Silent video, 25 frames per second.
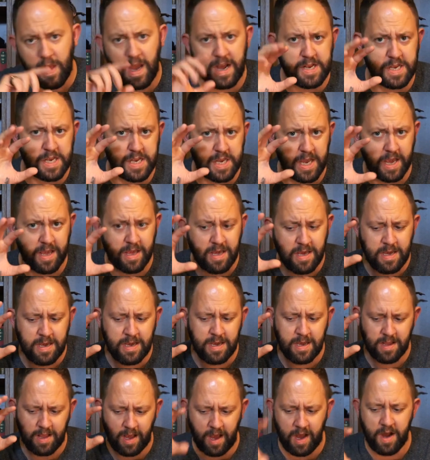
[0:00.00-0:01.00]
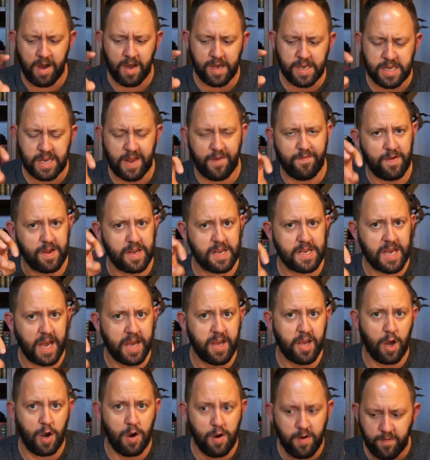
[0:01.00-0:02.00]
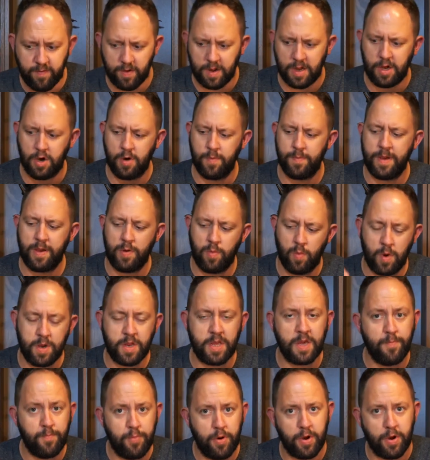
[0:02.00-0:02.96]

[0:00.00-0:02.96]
I'd say the highs definitely take over a little bit when you